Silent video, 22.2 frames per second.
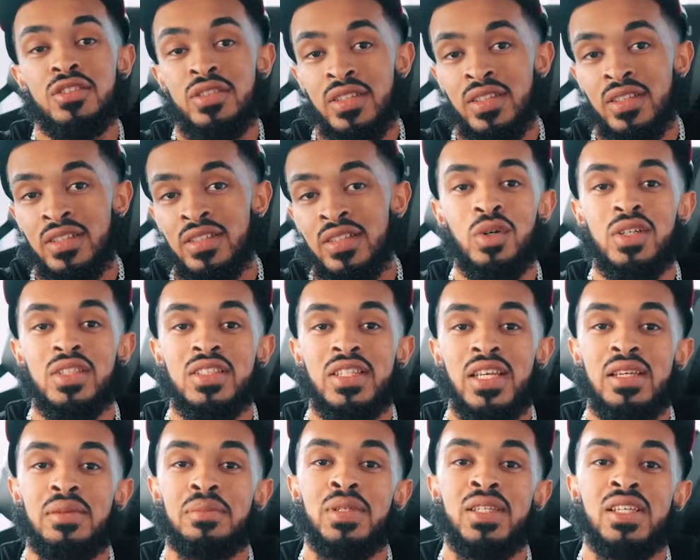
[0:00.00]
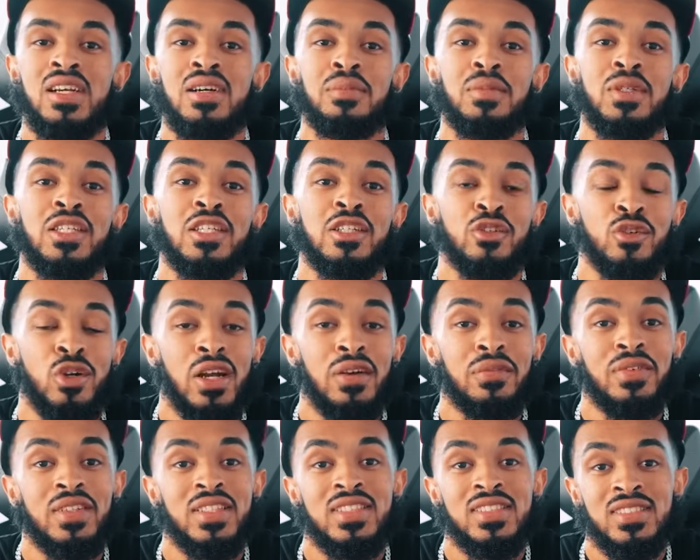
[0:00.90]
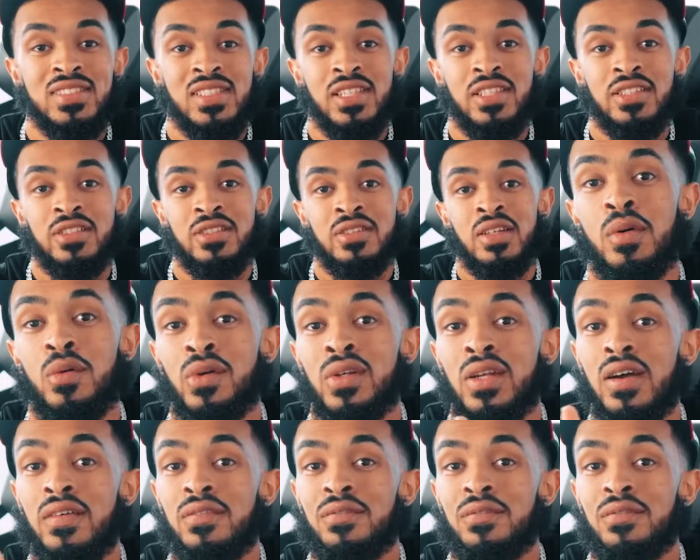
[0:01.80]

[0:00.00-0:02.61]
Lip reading: than one day becoming a graphic designer. But when I